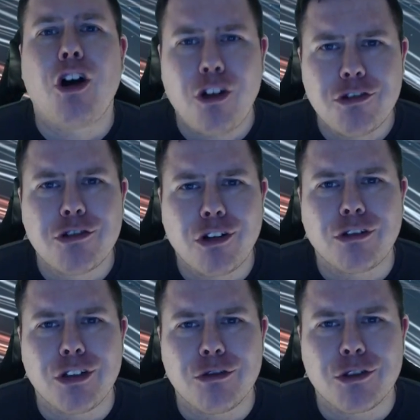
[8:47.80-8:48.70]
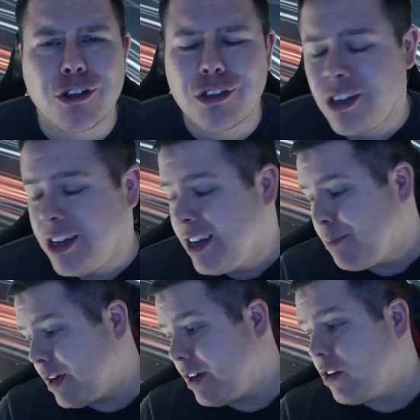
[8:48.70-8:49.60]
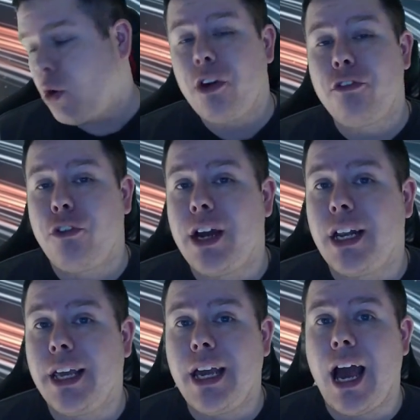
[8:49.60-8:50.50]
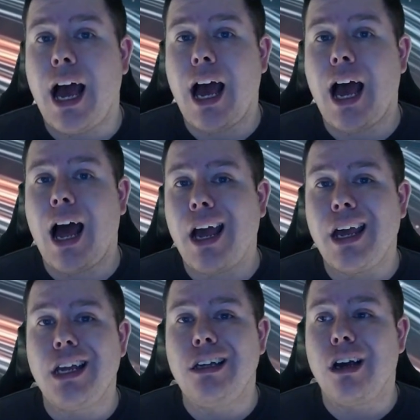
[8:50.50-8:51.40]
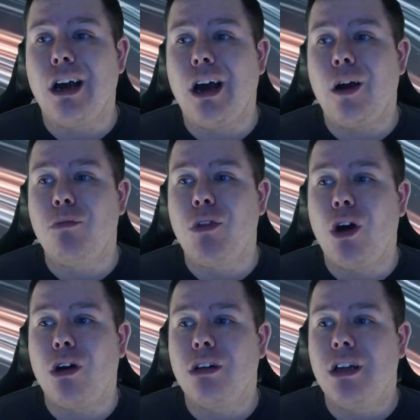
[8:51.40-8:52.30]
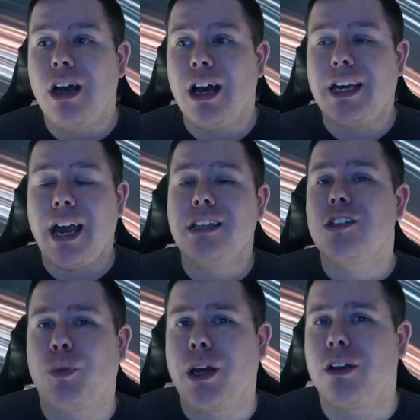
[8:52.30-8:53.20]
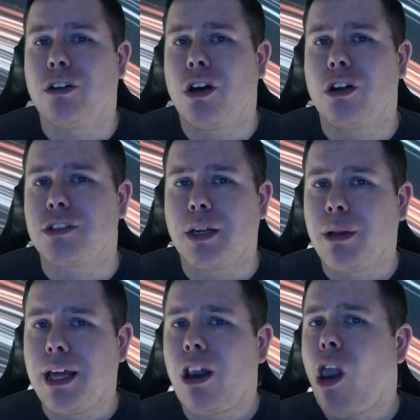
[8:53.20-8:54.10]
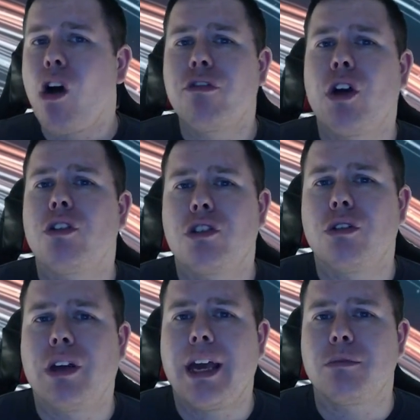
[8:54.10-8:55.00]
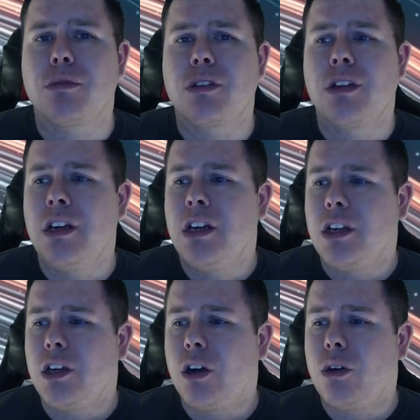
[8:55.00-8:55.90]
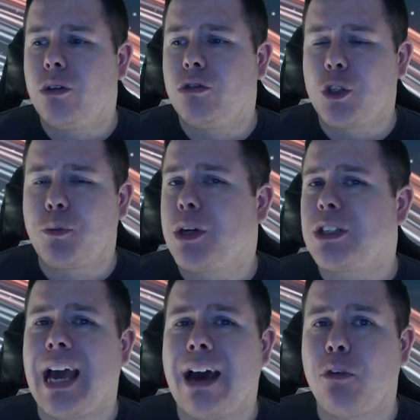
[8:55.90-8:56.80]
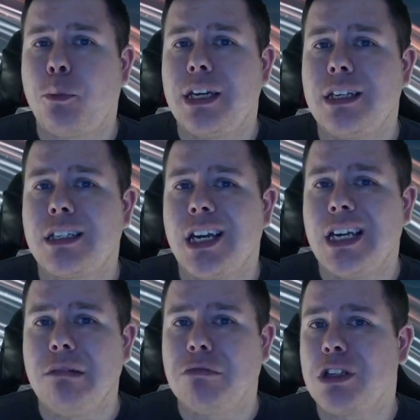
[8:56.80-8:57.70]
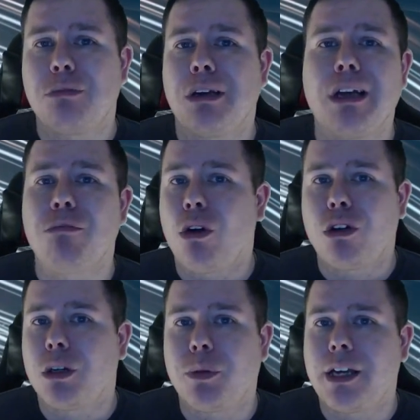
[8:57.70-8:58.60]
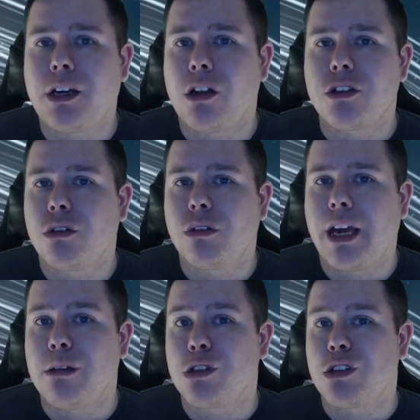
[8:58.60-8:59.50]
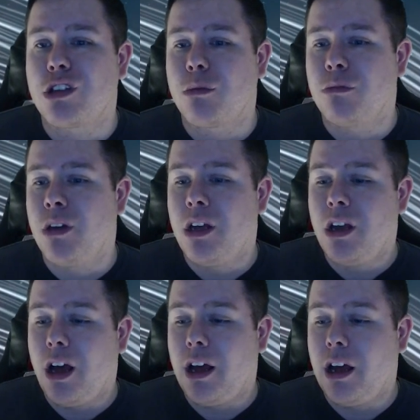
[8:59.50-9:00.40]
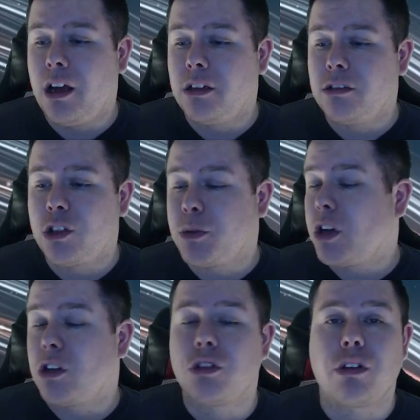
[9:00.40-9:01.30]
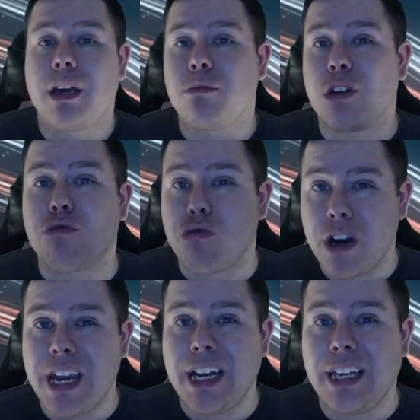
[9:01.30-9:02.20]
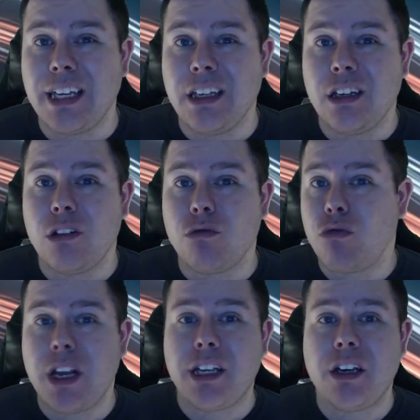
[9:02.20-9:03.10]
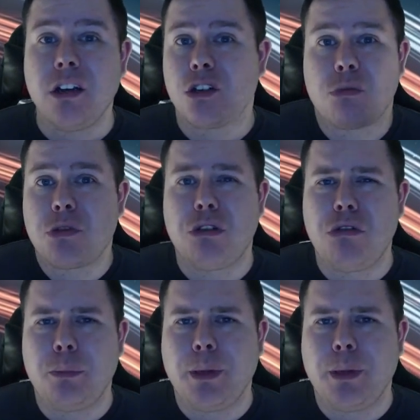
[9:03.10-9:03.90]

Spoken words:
console users. But quite frankly, I am not against playing on console. I play a lot of console games. Just because I have a PC doesn't mean I'm not going to play console games. And some of the console games are really, really good, so I'm still